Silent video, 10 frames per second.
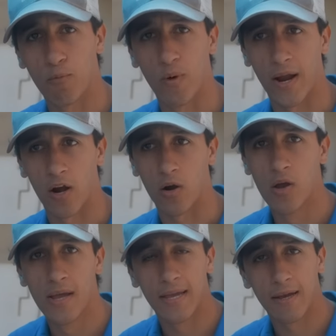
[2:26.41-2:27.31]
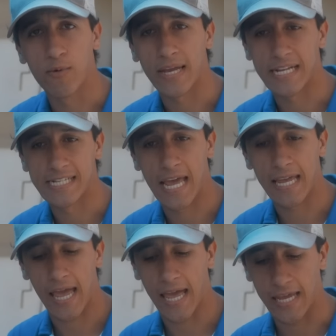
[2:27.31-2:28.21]
where we can
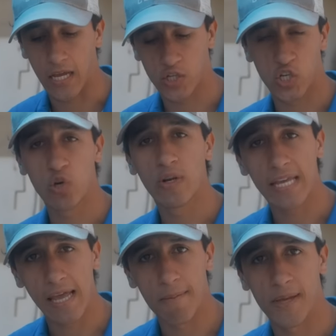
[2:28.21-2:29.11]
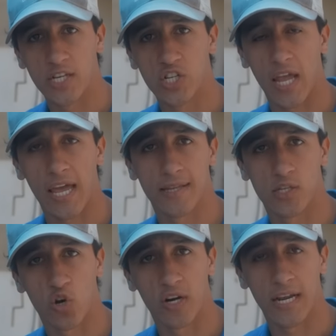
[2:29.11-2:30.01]
take a 2D image and
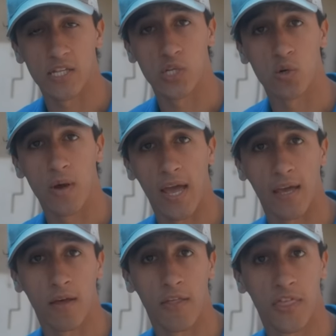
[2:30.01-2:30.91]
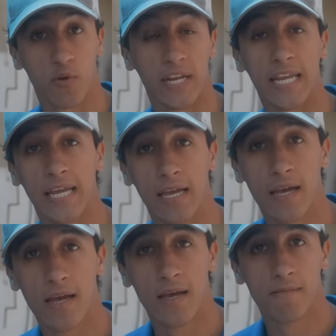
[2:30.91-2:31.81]
turn it into a 3D
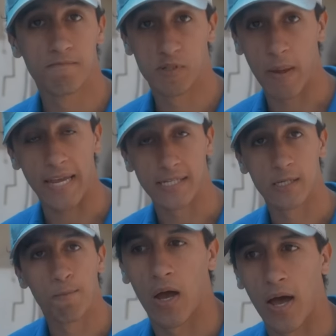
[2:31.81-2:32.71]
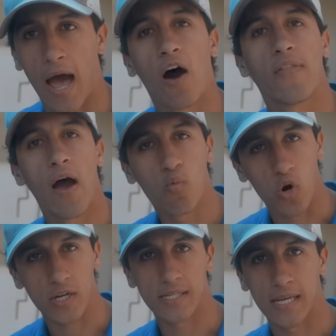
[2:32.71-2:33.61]
space. How that
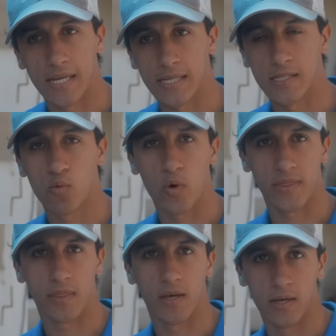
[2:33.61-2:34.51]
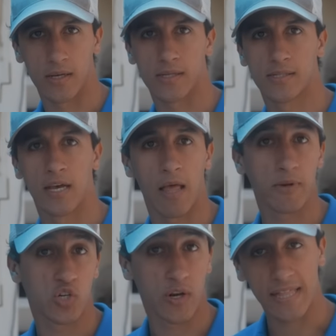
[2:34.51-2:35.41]
works is with the
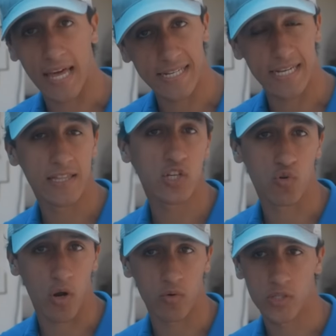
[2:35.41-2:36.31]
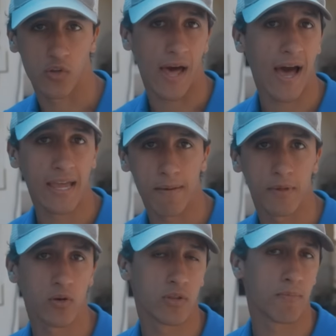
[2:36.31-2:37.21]
telemetry that is in the drone, so the
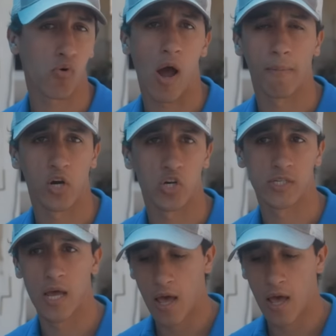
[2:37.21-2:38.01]
IMU, the barometers,